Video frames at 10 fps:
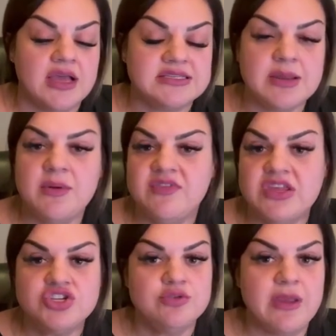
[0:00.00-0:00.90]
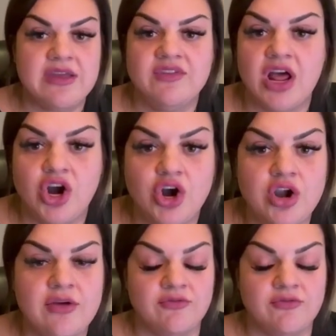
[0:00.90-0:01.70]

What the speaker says: Some of these you may have not heard of.